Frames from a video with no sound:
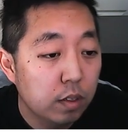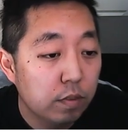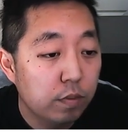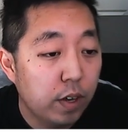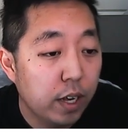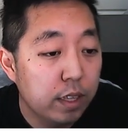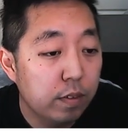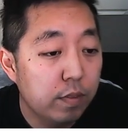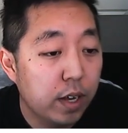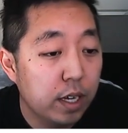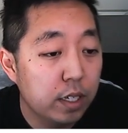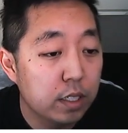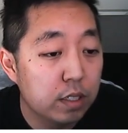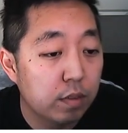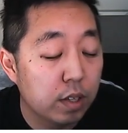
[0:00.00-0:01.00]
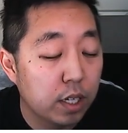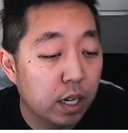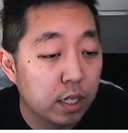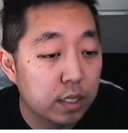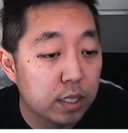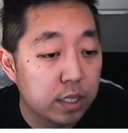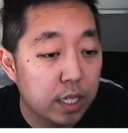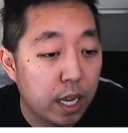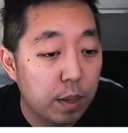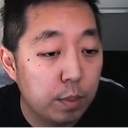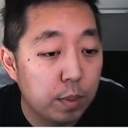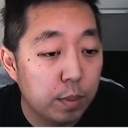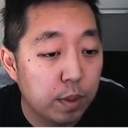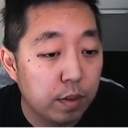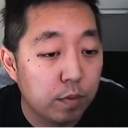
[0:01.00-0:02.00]
Find the values of the constants m
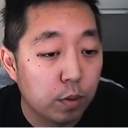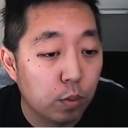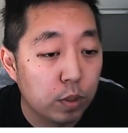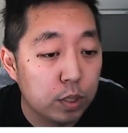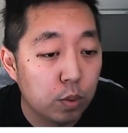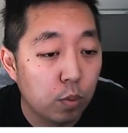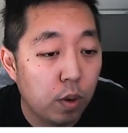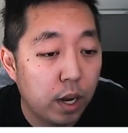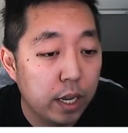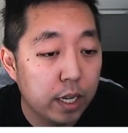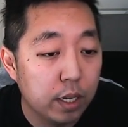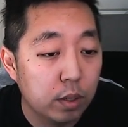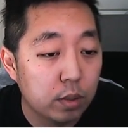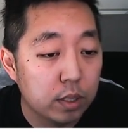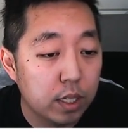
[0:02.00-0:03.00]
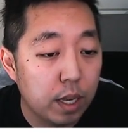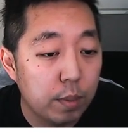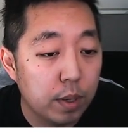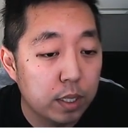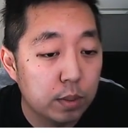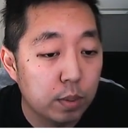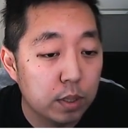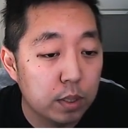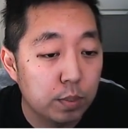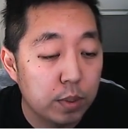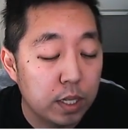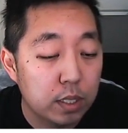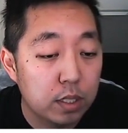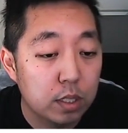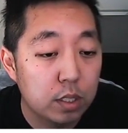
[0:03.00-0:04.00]
and b for which y equals mx plus b
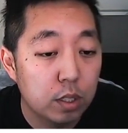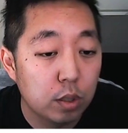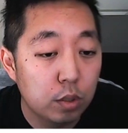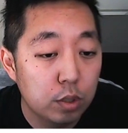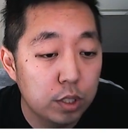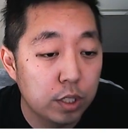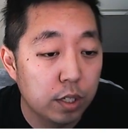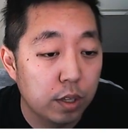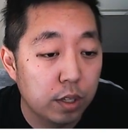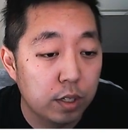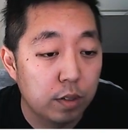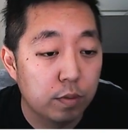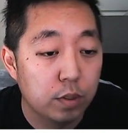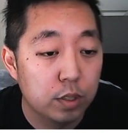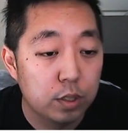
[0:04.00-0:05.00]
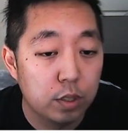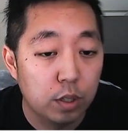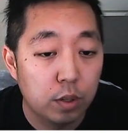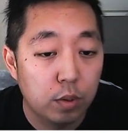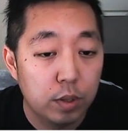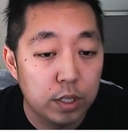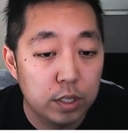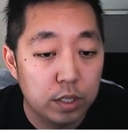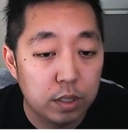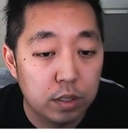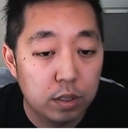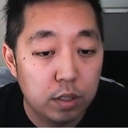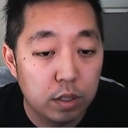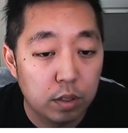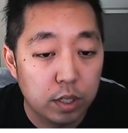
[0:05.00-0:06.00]
is a solution to the differential equation.
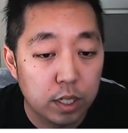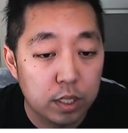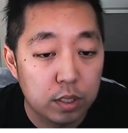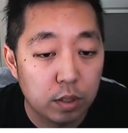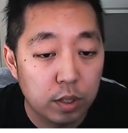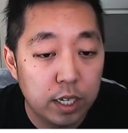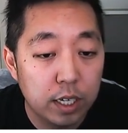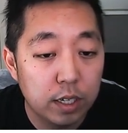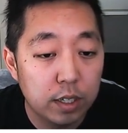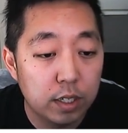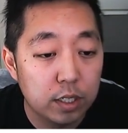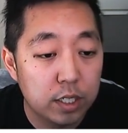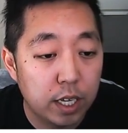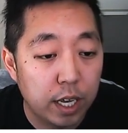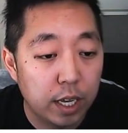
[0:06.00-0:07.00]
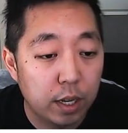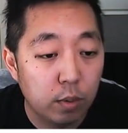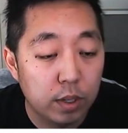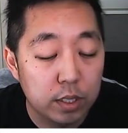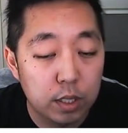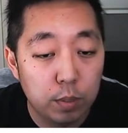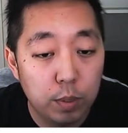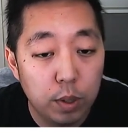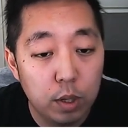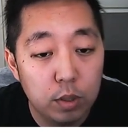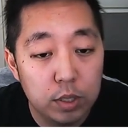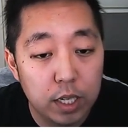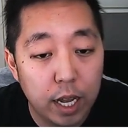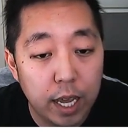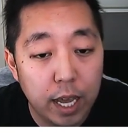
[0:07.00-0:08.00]
Okay, so here they're saying, well,
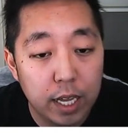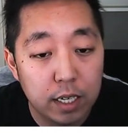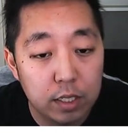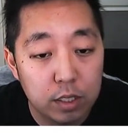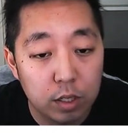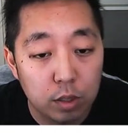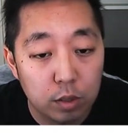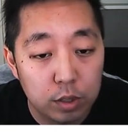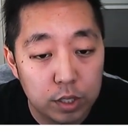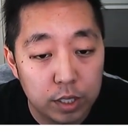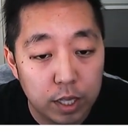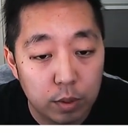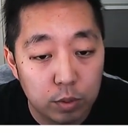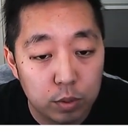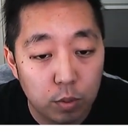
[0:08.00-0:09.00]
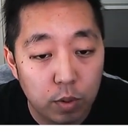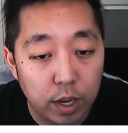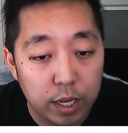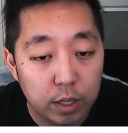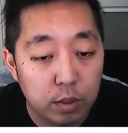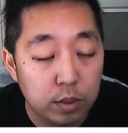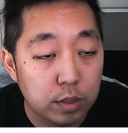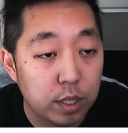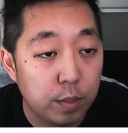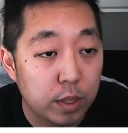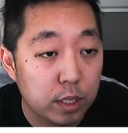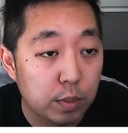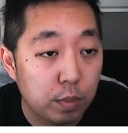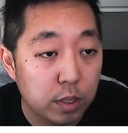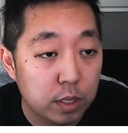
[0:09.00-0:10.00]
suppose I had a solution that was y equals
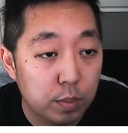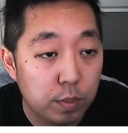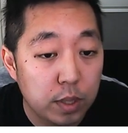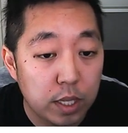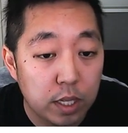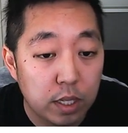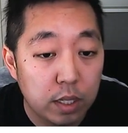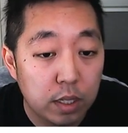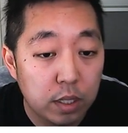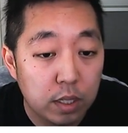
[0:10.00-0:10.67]
mx plus b.